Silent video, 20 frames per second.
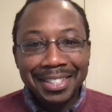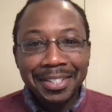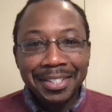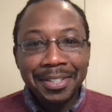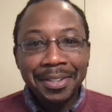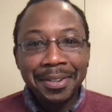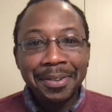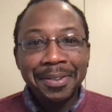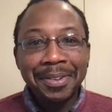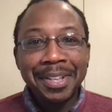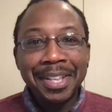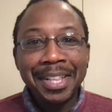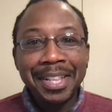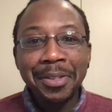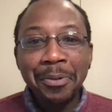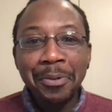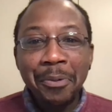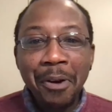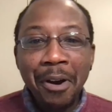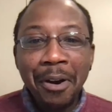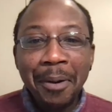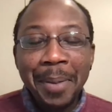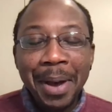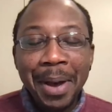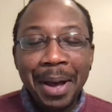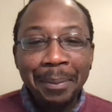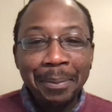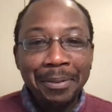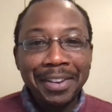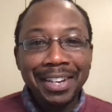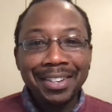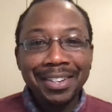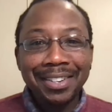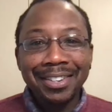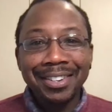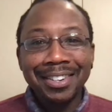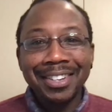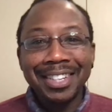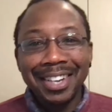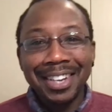So the warm up
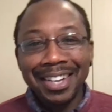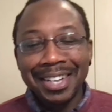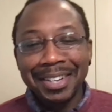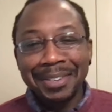feature,